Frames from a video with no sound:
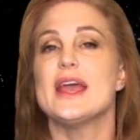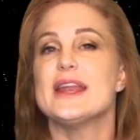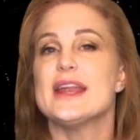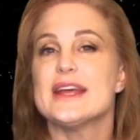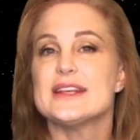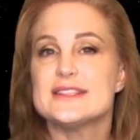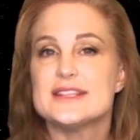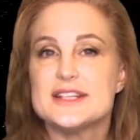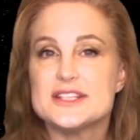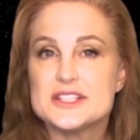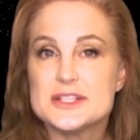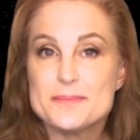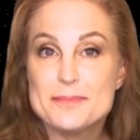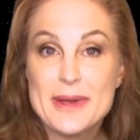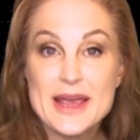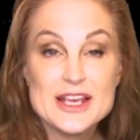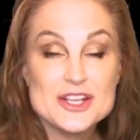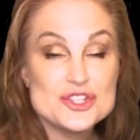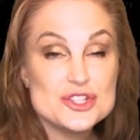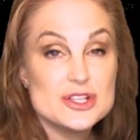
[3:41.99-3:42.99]
In
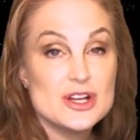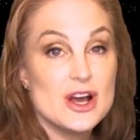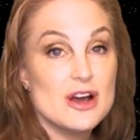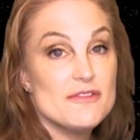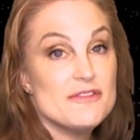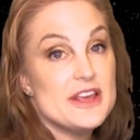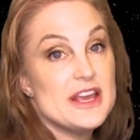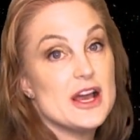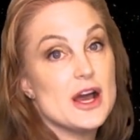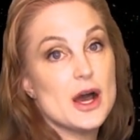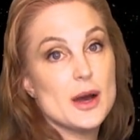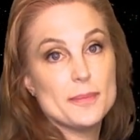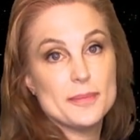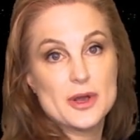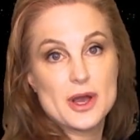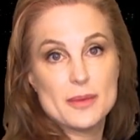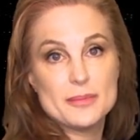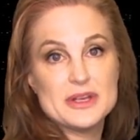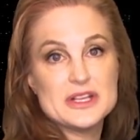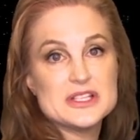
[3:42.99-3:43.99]
anticipation of the
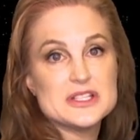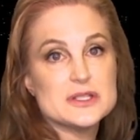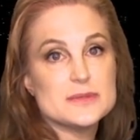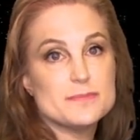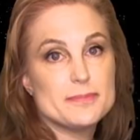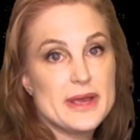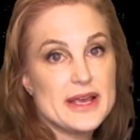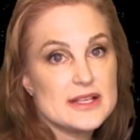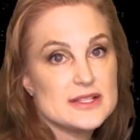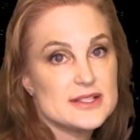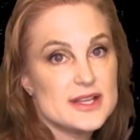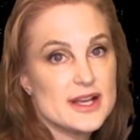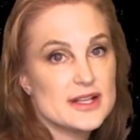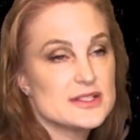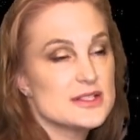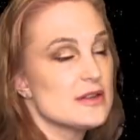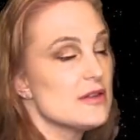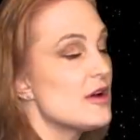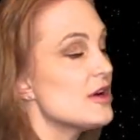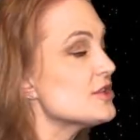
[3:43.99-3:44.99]
upcoming
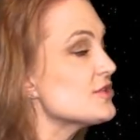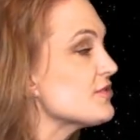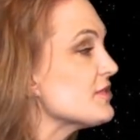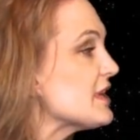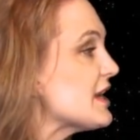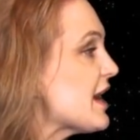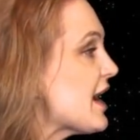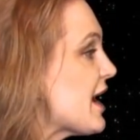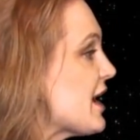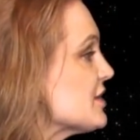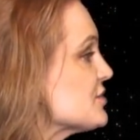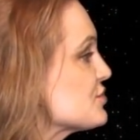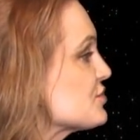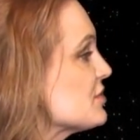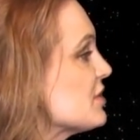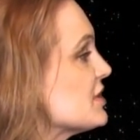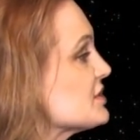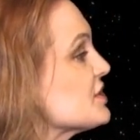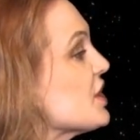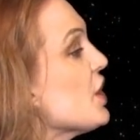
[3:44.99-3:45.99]
SpaceX launch for the
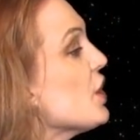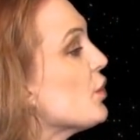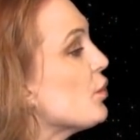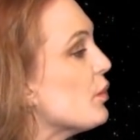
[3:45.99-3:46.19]
astronauts,